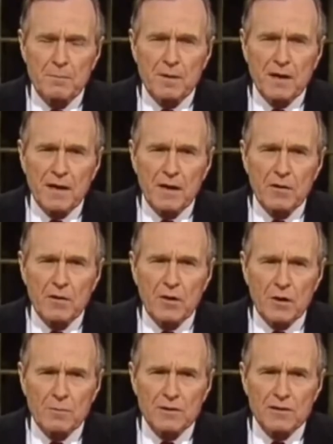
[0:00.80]
Mikhail
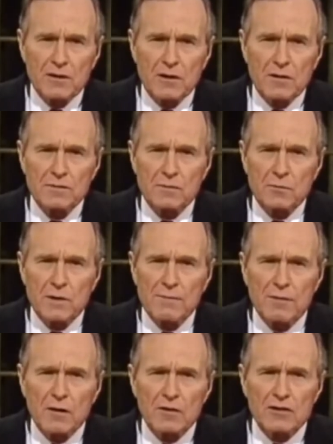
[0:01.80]
Gorbachev's
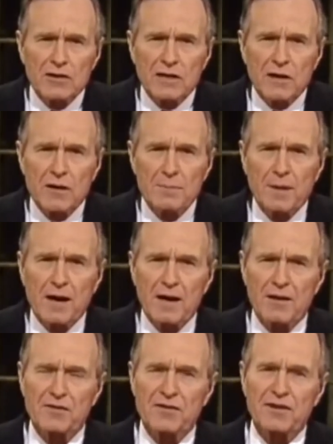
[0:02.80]
revolutionary
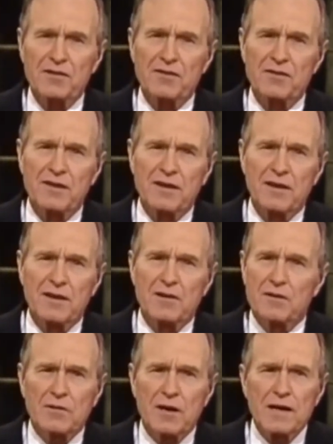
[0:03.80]
policies
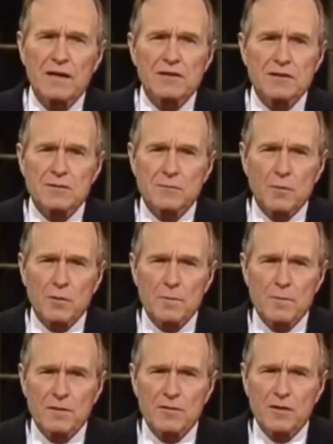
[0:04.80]
transformed
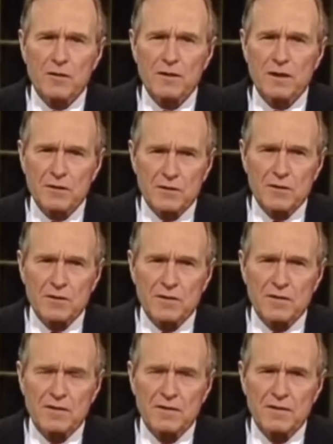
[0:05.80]
the Soviet Union.
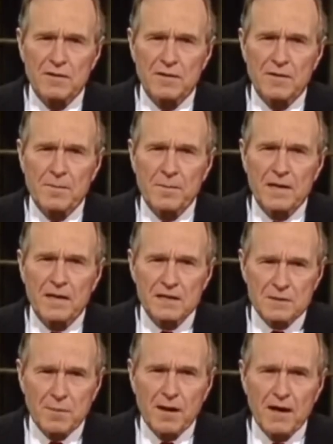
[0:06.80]
His
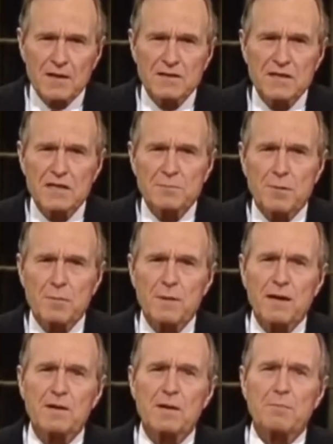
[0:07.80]
policies
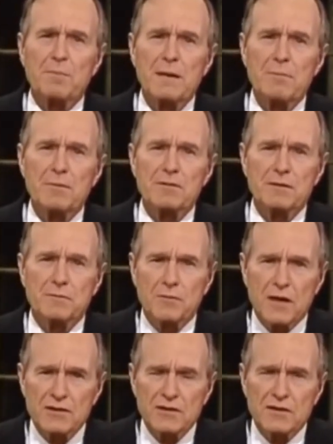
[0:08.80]
permitted the peoples of
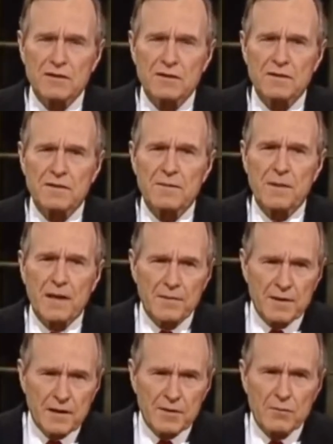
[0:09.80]
Russia and
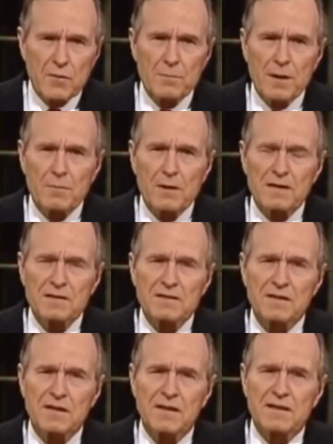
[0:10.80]
the other republics
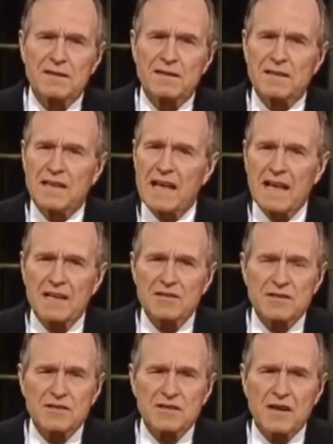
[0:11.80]
to cast
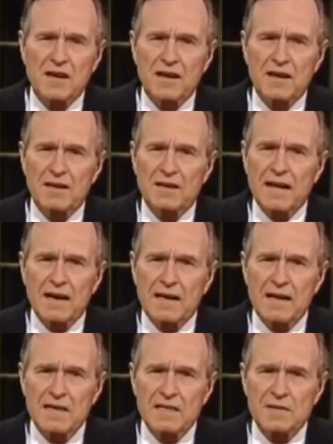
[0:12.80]
aside
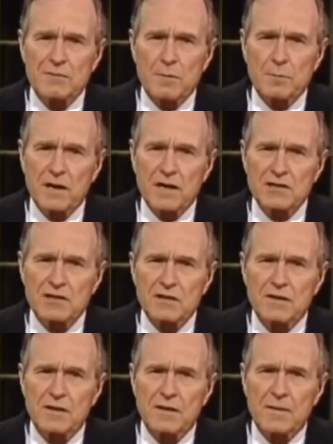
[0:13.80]
decades of
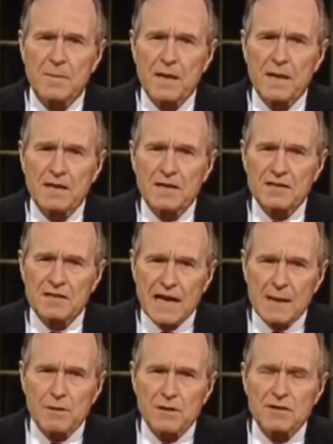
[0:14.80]
oppression and
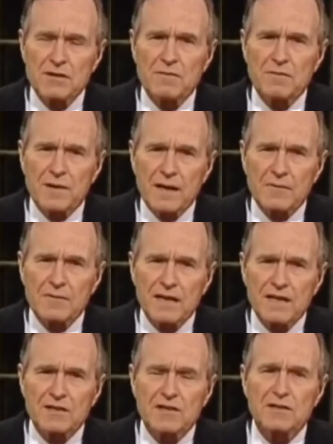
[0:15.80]
establish the
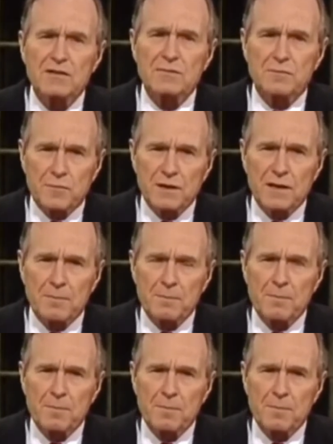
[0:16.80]
foundations of freedom.